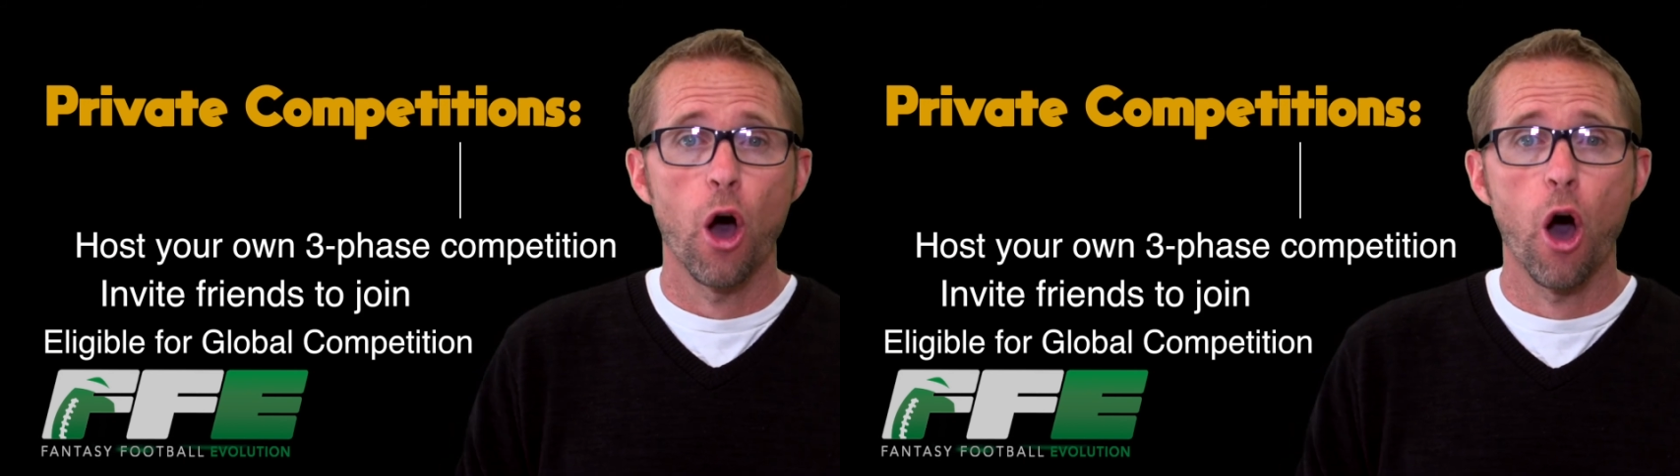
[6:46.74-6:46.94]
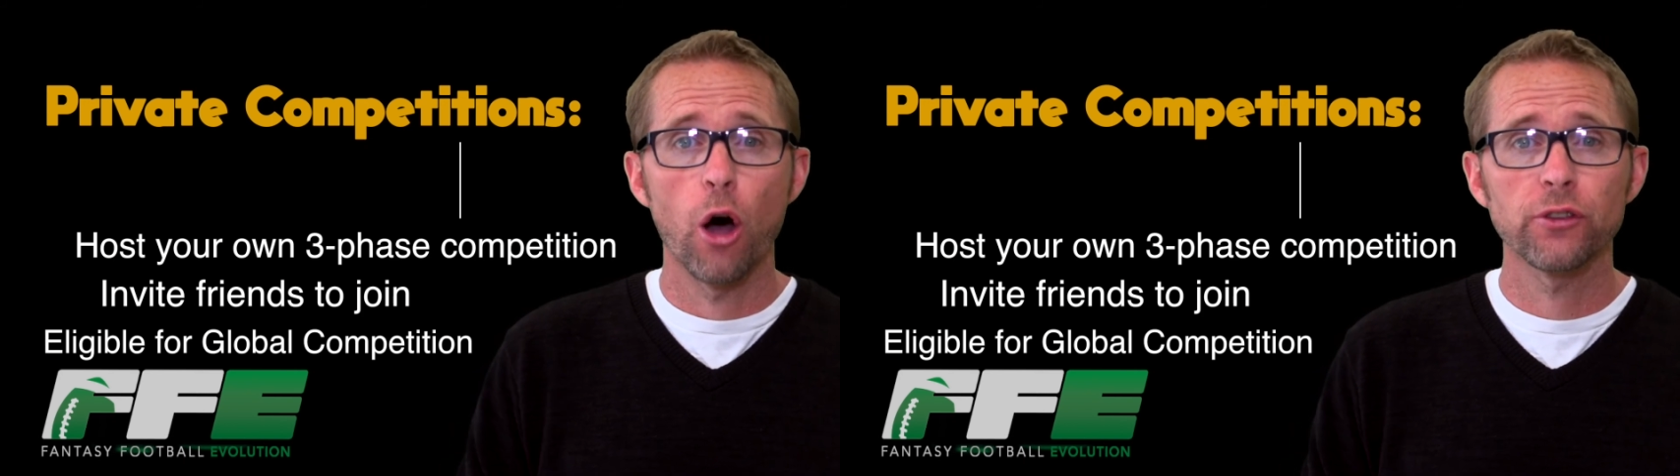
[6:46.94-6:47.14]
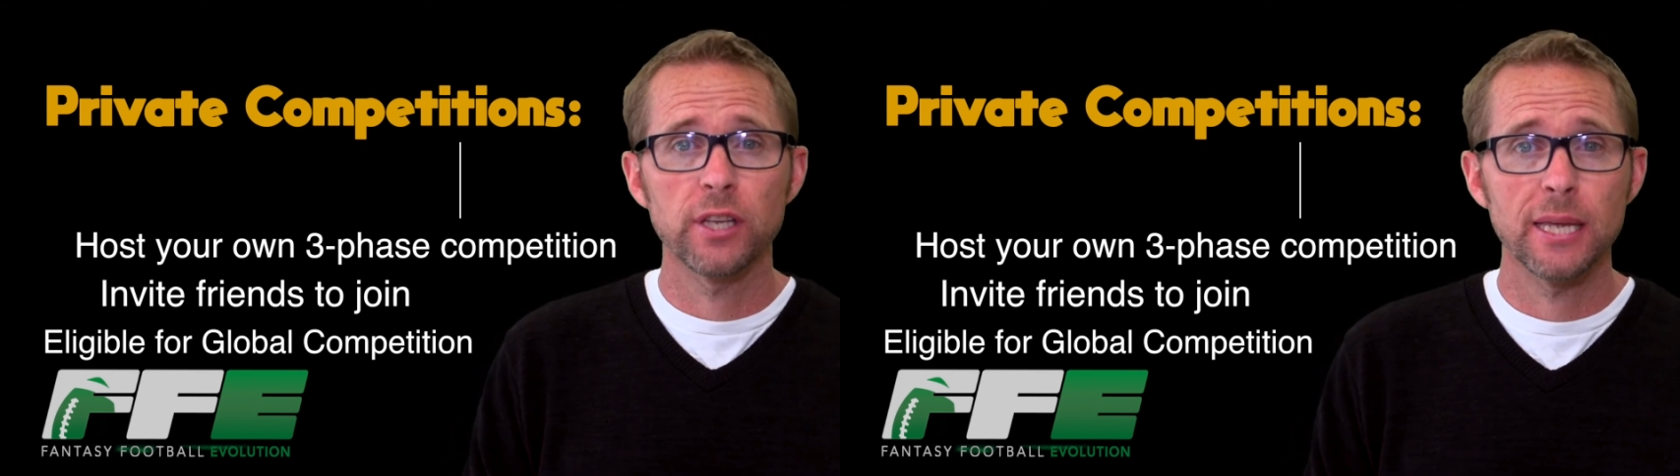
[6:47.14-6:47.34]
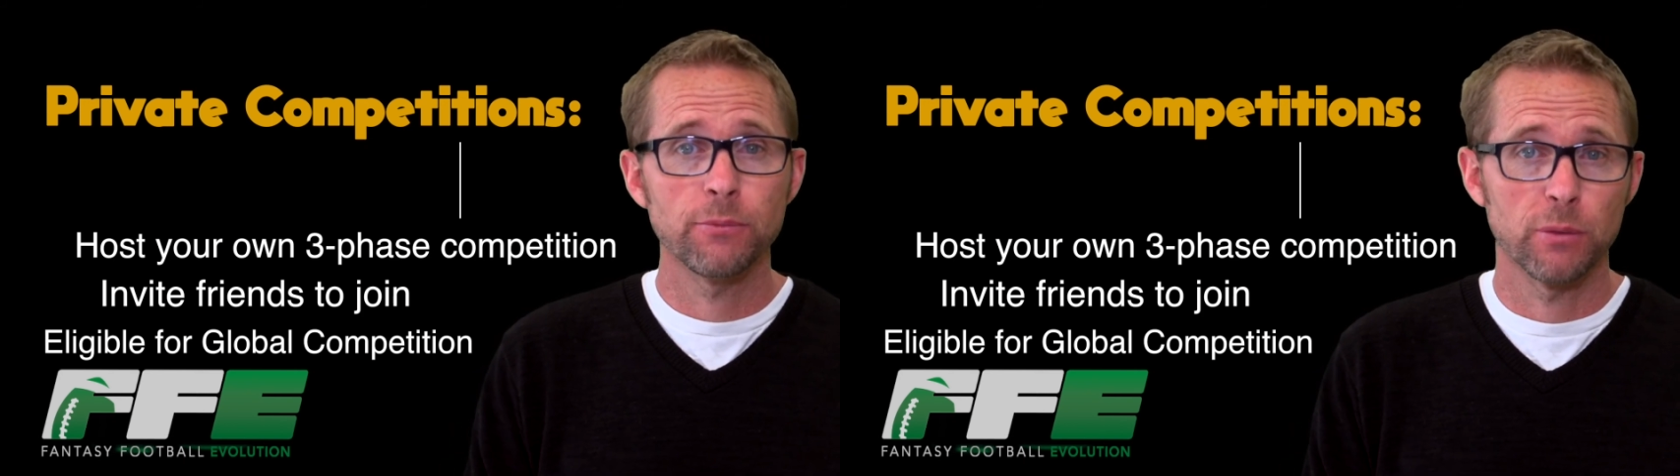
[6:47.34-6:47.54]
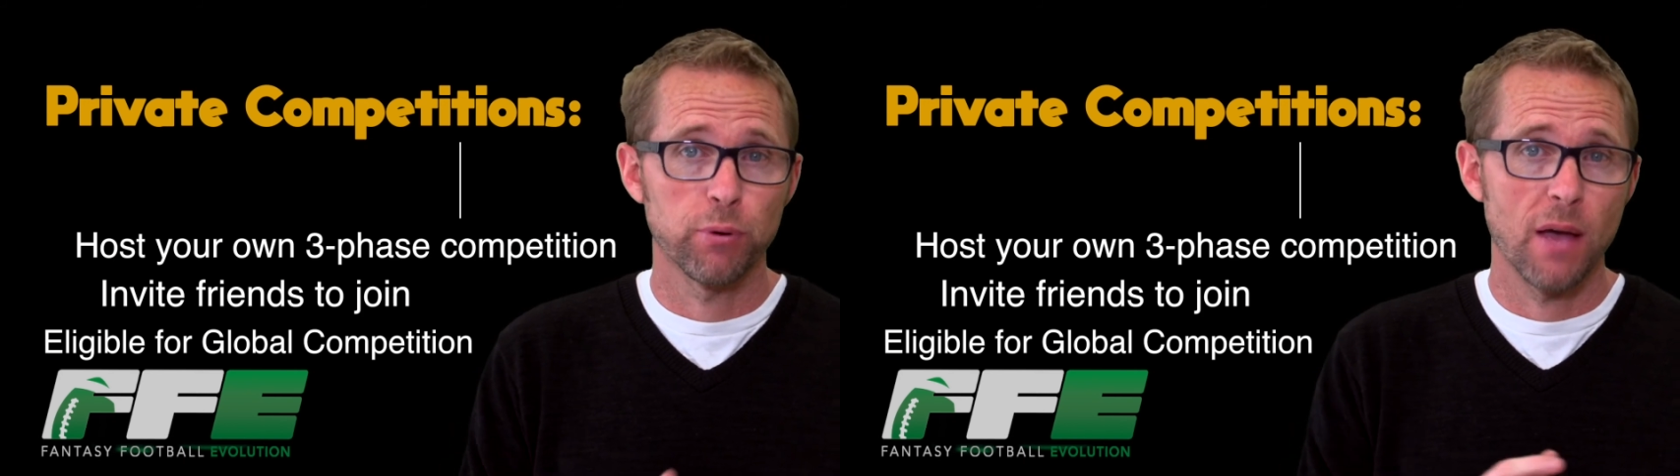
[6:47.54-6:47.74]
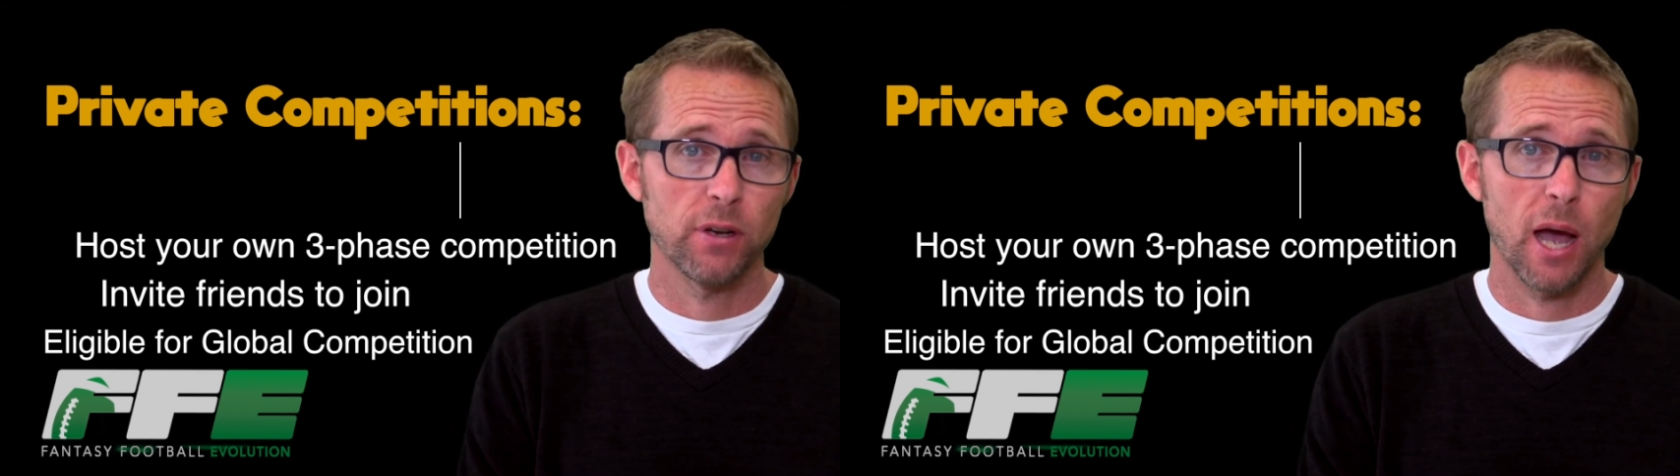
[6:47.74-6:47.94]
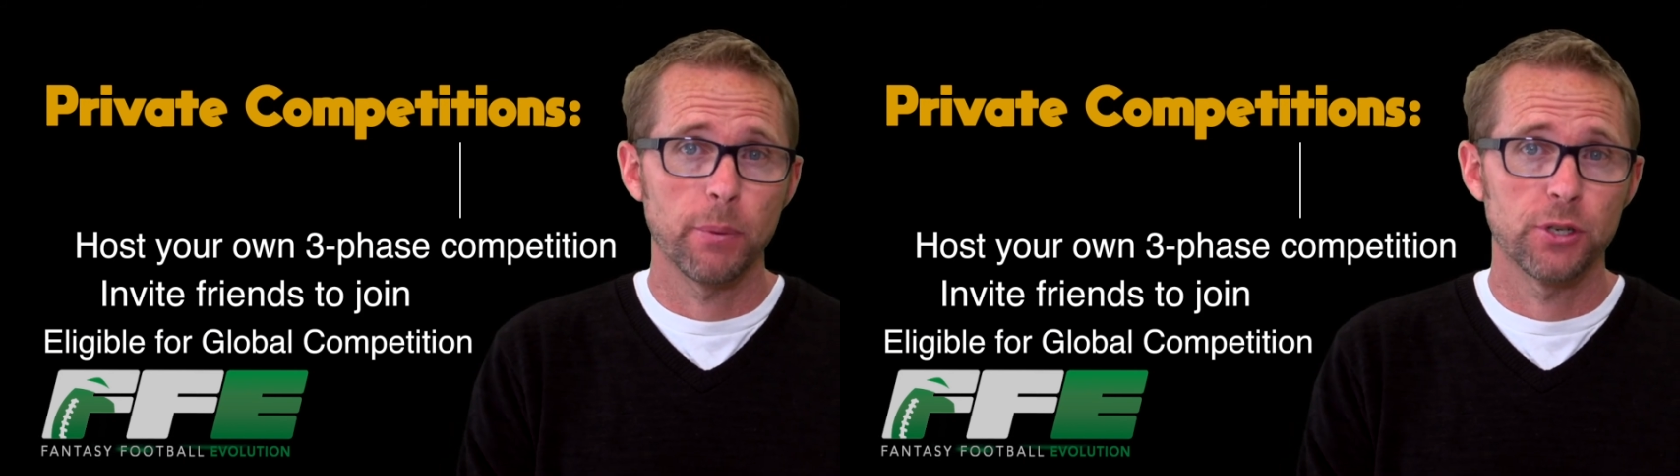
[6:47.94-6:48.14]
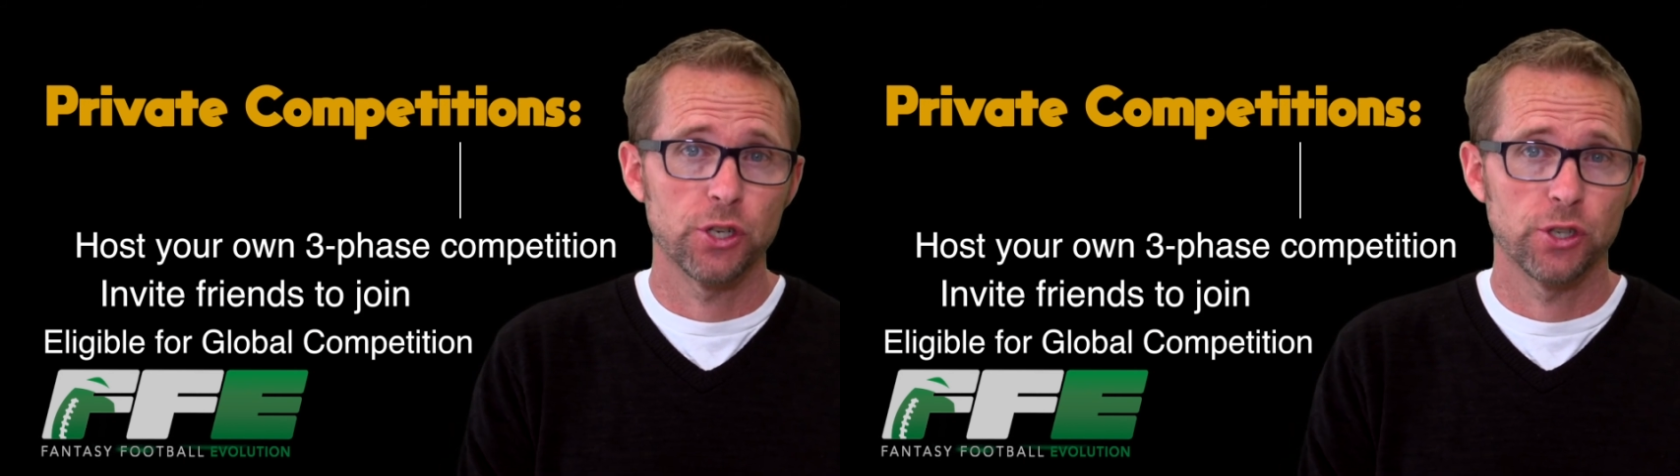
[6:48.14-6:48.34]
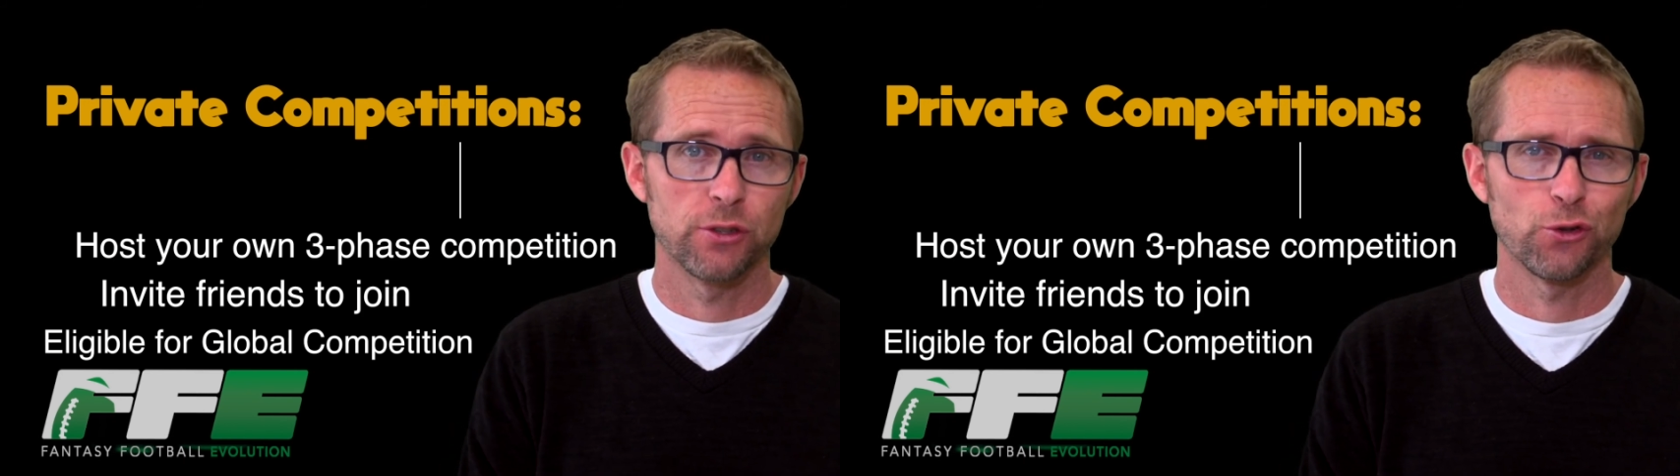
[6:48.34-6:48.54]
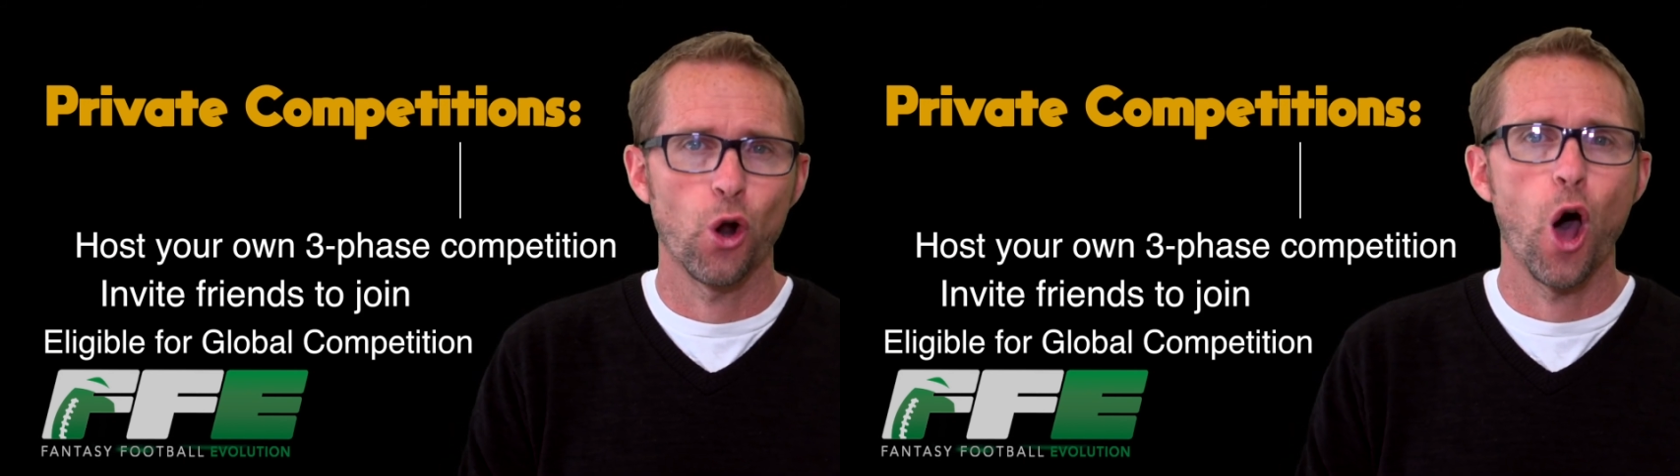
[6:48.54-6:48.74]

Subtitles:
All teams in private competitions are